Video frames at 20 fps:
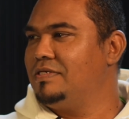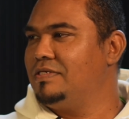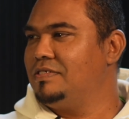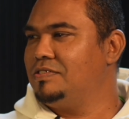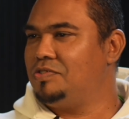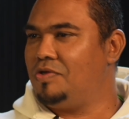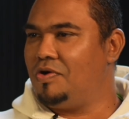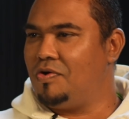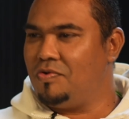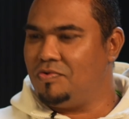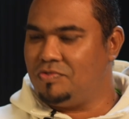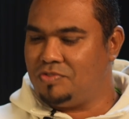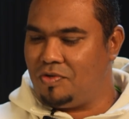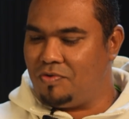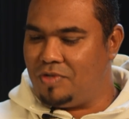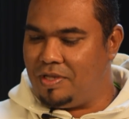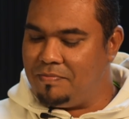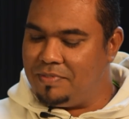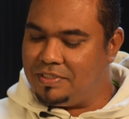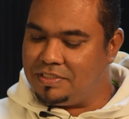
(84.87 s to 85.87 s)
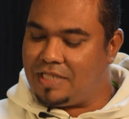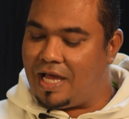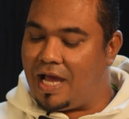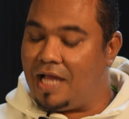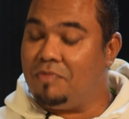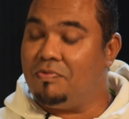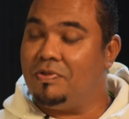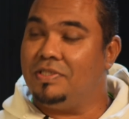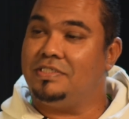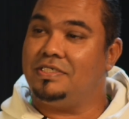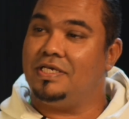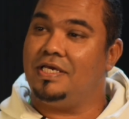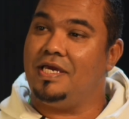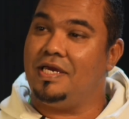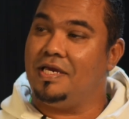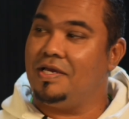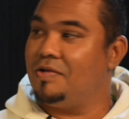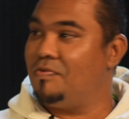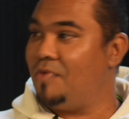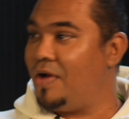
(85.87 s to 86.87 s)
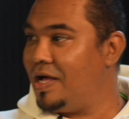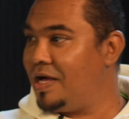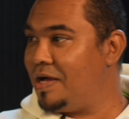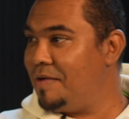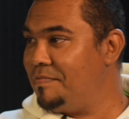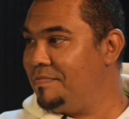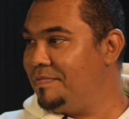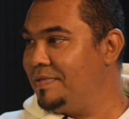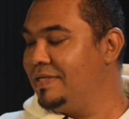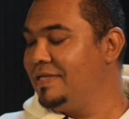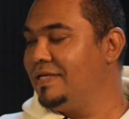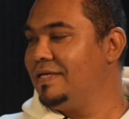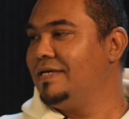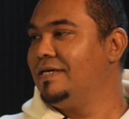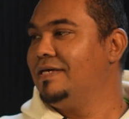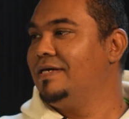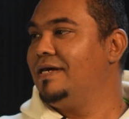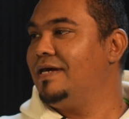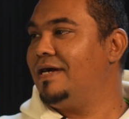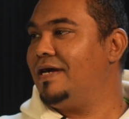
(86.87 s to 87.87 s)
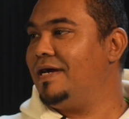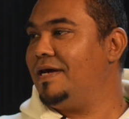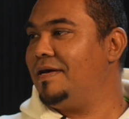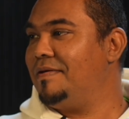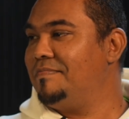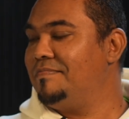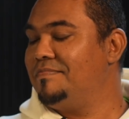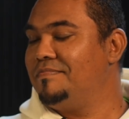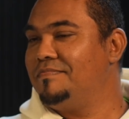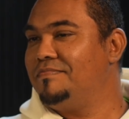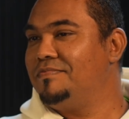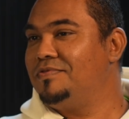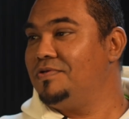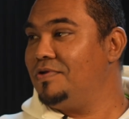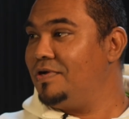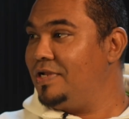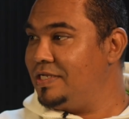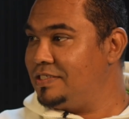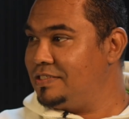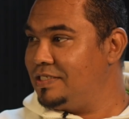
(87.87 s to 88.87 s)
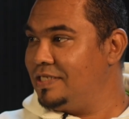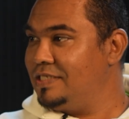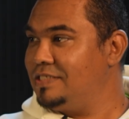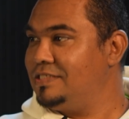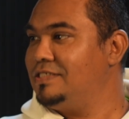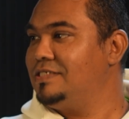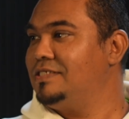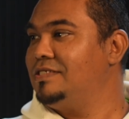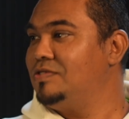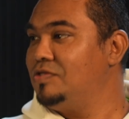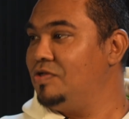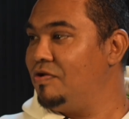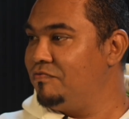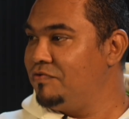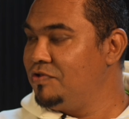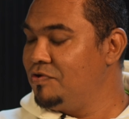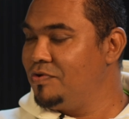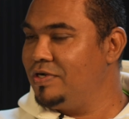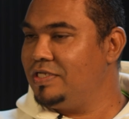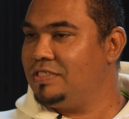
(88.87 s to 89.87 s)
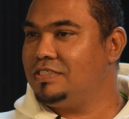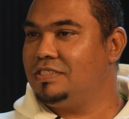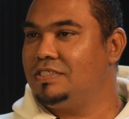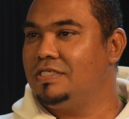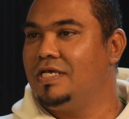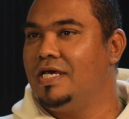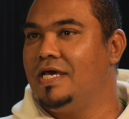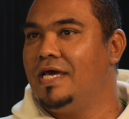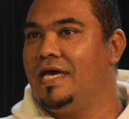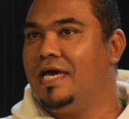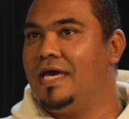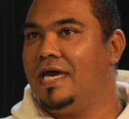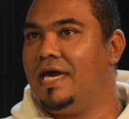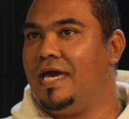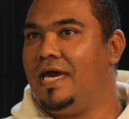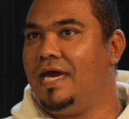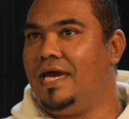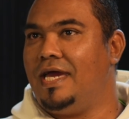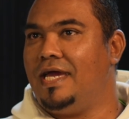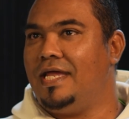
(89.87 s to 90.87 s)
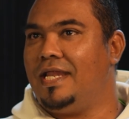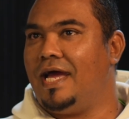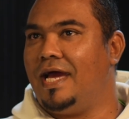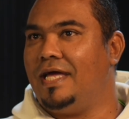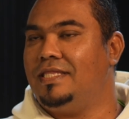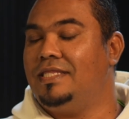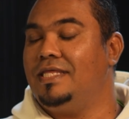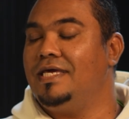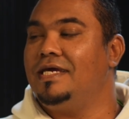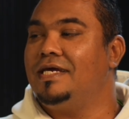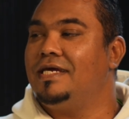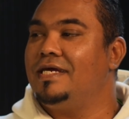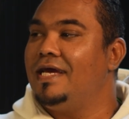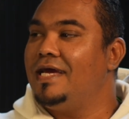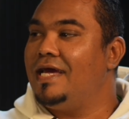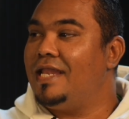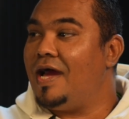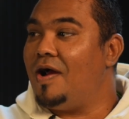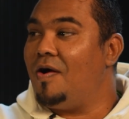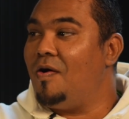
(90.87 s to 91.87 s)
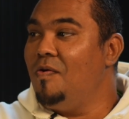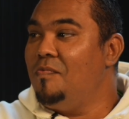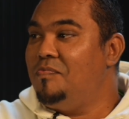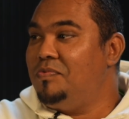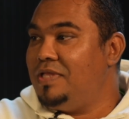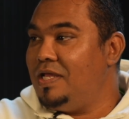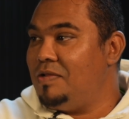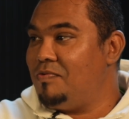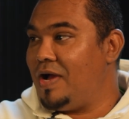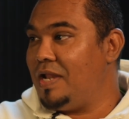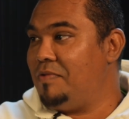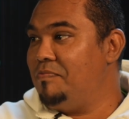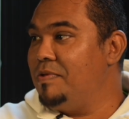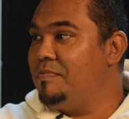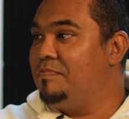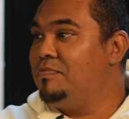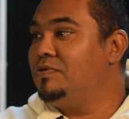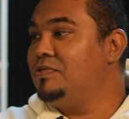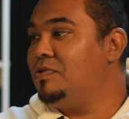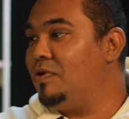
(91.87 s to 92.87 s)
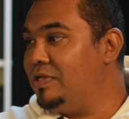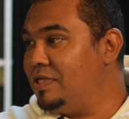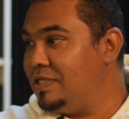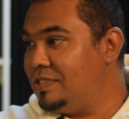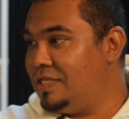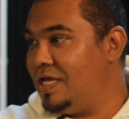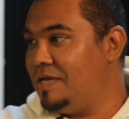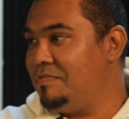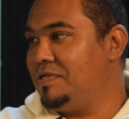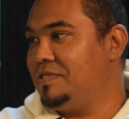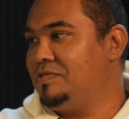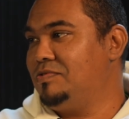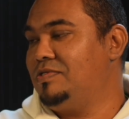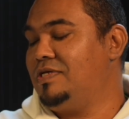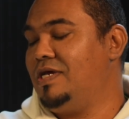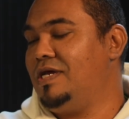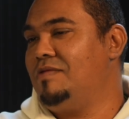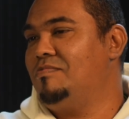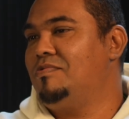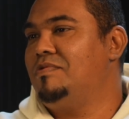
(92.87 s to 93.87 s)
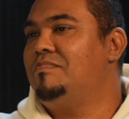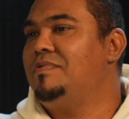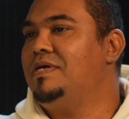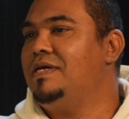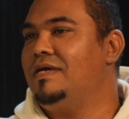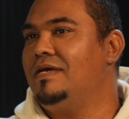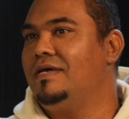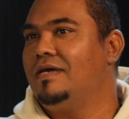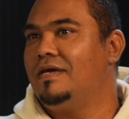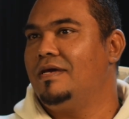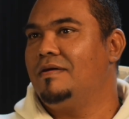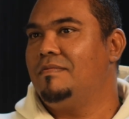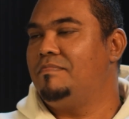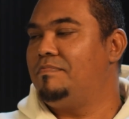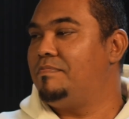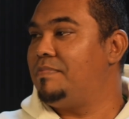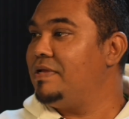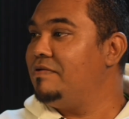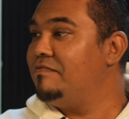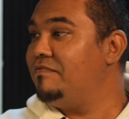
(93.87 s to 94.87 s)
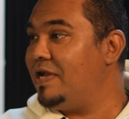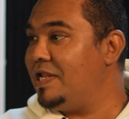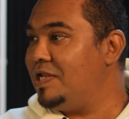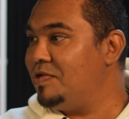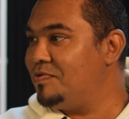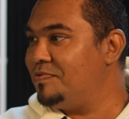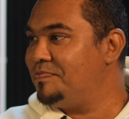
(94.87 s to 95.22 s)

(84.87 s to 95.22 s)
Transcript: So let me start with saying welcome to your listeners, to your viewers. And I think and I hope that what we put on the table today would be bring value.